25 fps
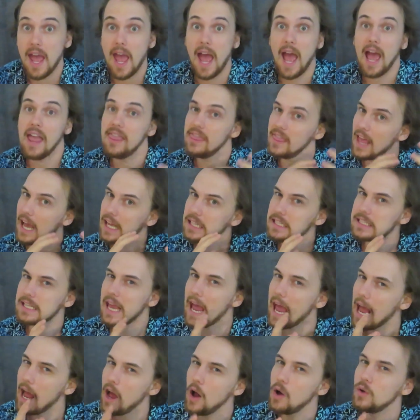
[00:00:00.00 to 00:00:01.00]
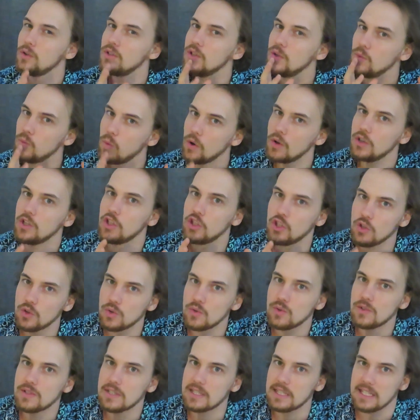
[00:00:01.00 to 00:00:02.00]
And that's how you want to
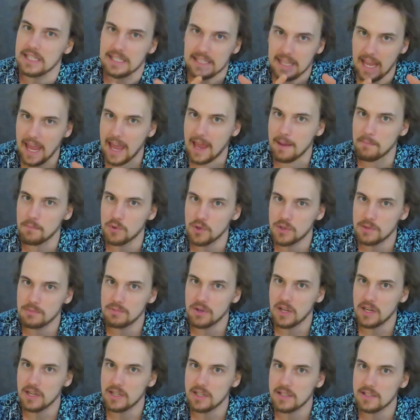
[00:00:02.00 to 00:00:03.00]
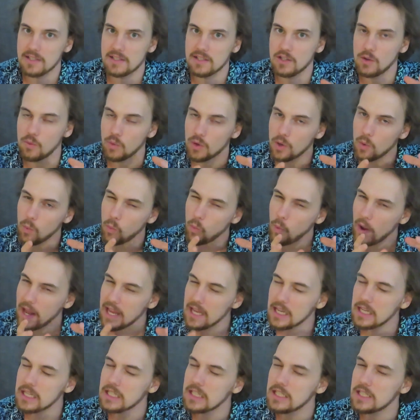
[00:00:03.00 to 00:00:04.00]
use these ambush predators. You want to
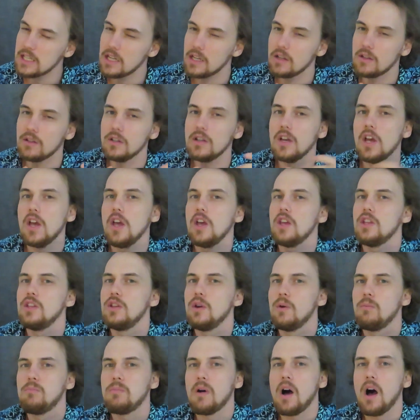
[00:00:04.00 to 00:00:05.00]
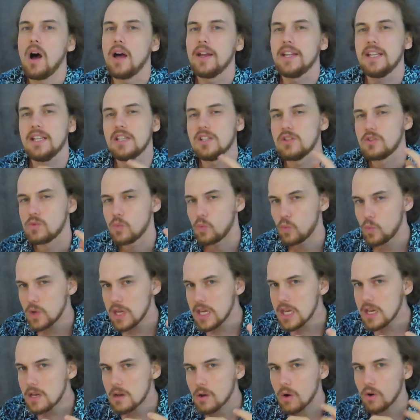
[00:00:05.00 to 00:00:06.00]
wait until your party is
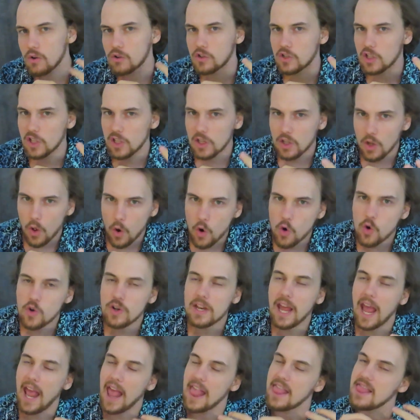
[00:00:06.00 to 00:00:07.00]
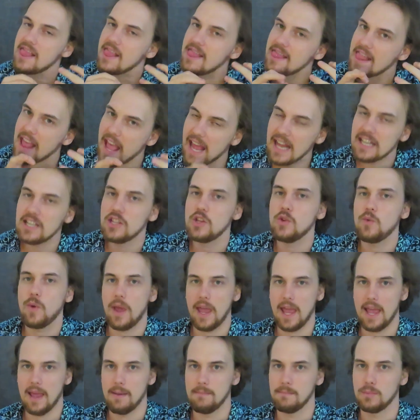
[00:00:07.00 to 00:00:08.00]
weak or alone and then you
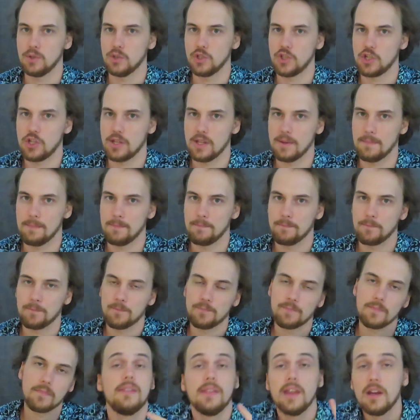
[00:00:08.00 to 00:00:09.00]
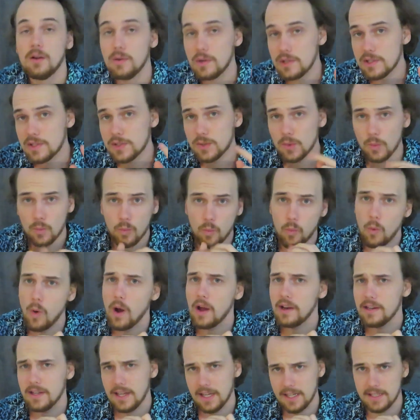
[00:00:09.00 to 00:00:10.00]
ambush them. There is
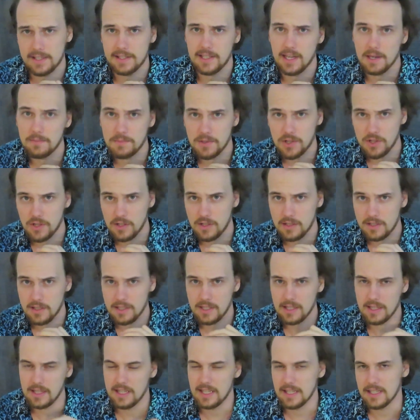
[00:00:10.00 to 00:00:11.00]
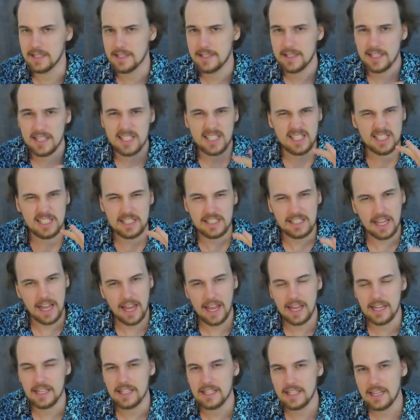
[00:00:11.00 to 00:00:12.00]
one exception to these
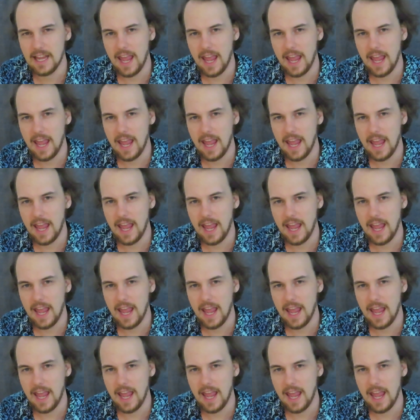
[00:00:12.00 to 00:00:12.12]
standard